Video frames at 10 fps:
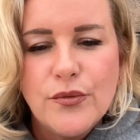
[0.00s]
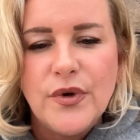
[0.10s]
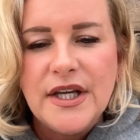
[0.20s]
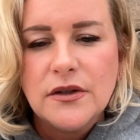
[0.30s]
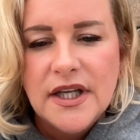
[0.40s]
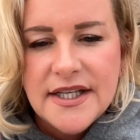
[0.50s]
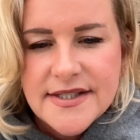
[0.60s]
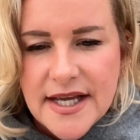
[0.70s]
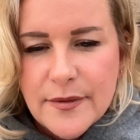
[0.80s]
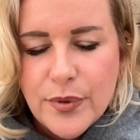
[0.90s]
real
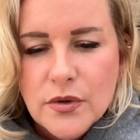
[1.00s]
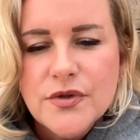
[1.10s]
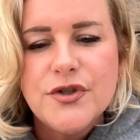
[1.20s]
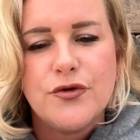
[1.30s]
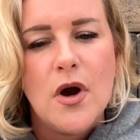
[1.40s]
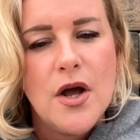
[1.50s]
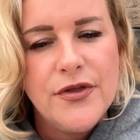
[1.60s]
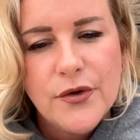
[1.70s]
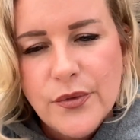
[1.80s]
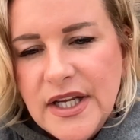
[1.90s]
examples, draw on
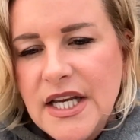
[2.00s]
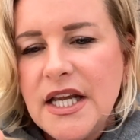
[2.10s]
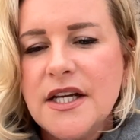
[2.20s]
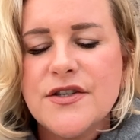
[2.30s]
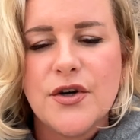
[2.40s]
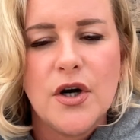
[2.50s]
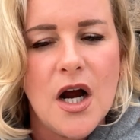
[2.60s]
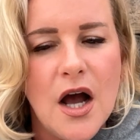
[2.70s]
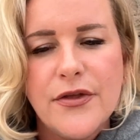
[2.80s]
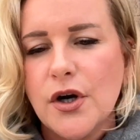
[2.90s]
the readings or
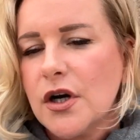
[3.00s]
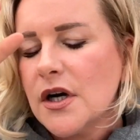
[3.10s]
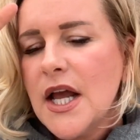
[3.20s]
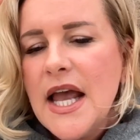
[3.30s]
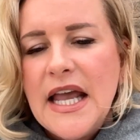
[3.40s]
other